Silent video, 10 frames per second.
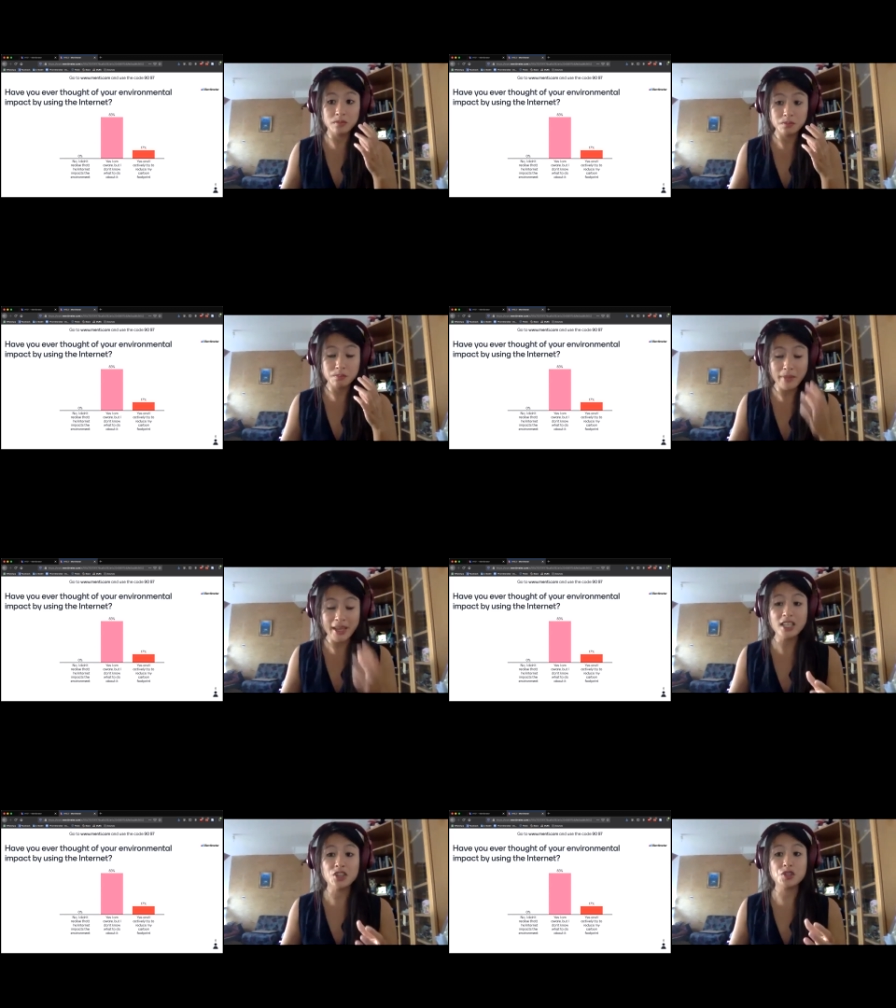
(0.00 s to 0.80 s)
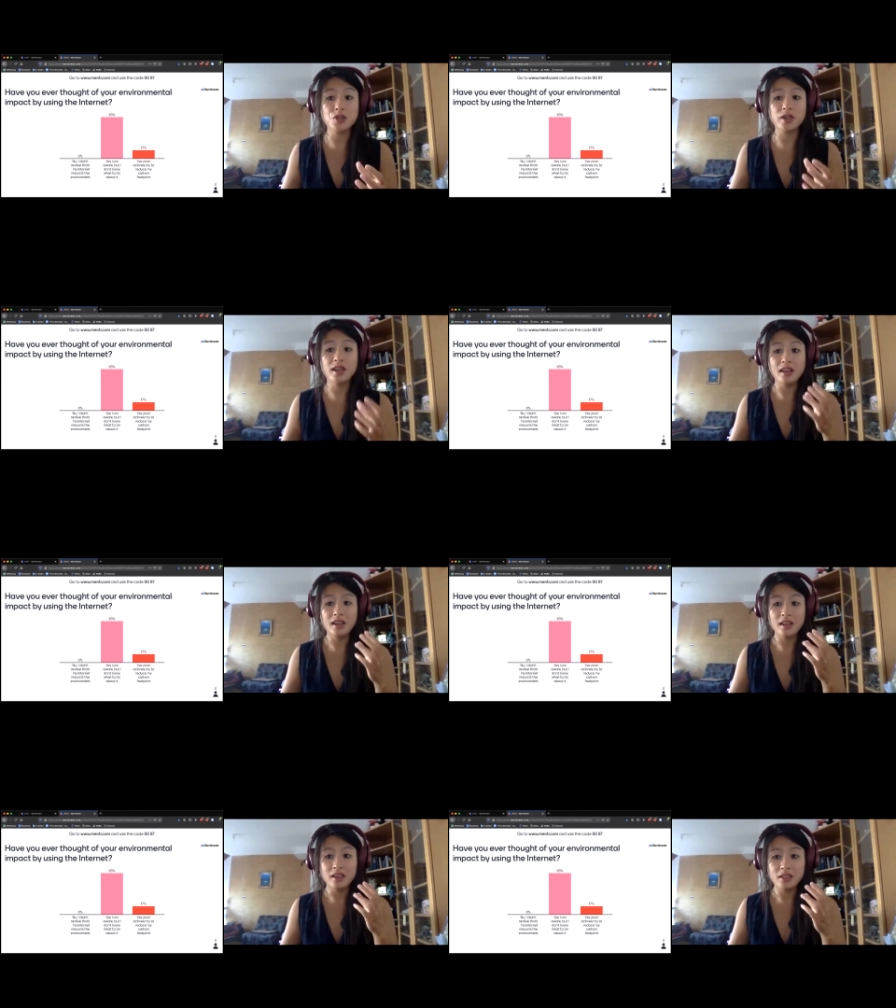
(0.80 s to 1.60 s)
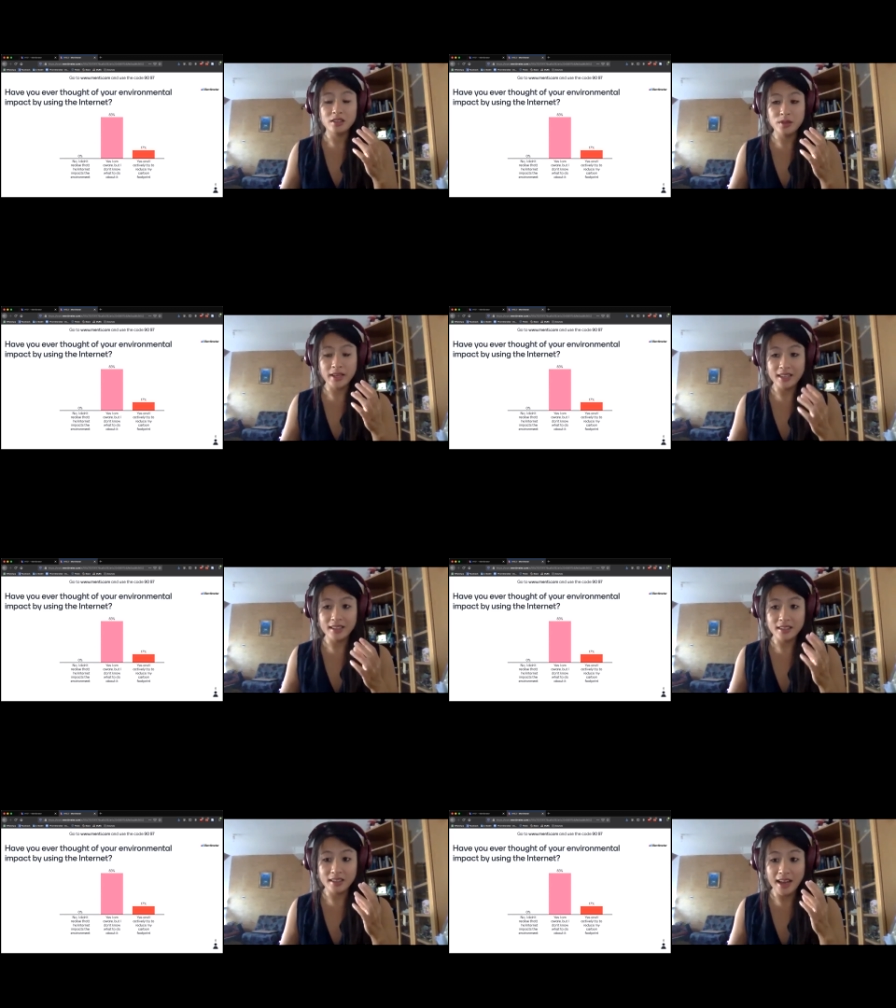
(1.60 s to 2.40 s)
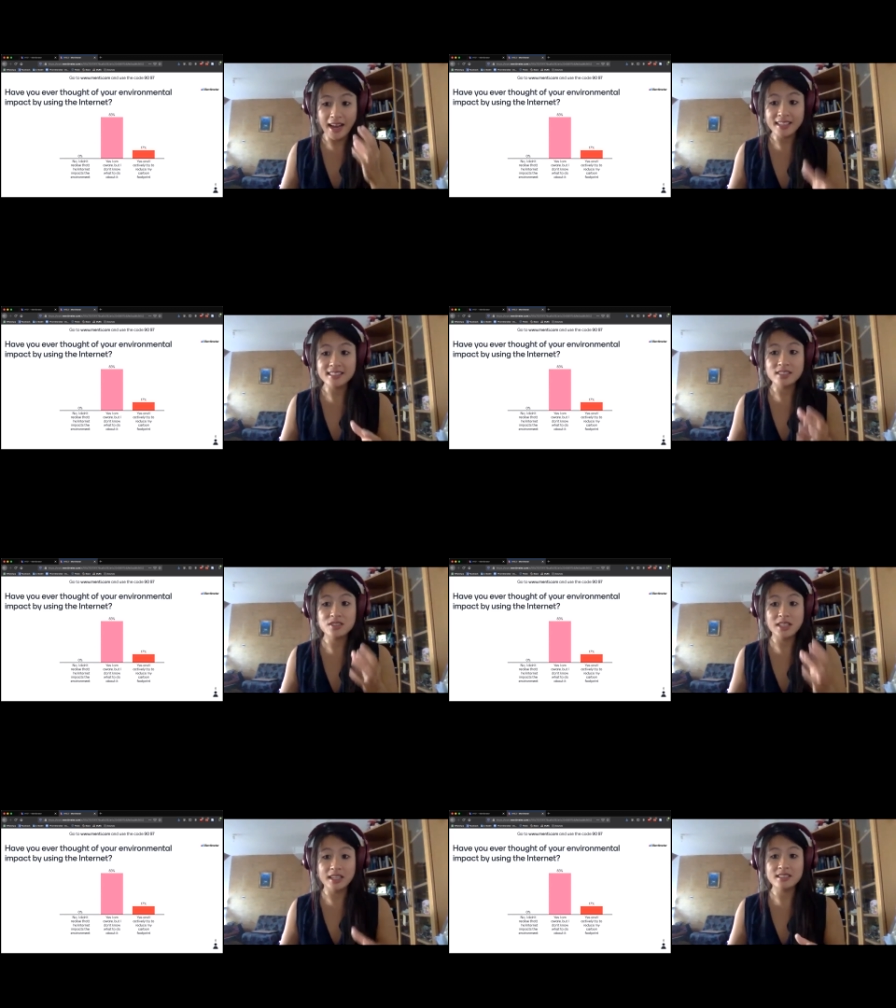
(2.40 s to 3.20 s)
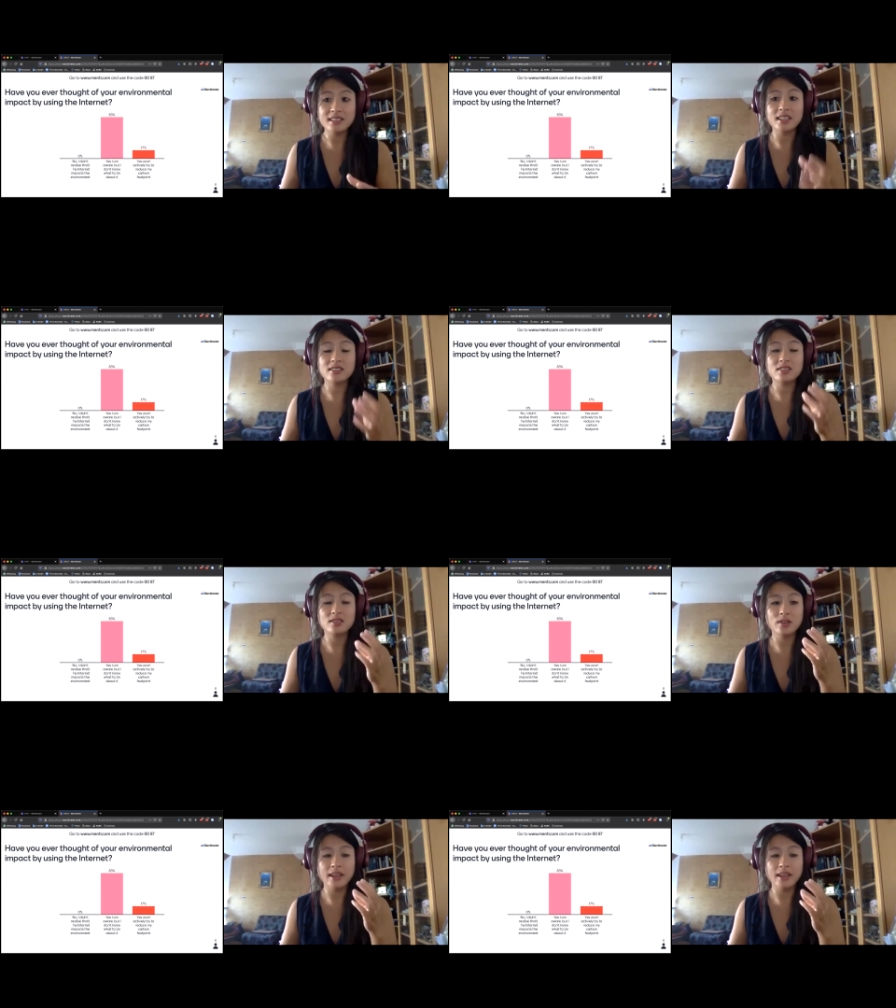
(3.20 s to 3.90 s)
making sure your access to the internet, your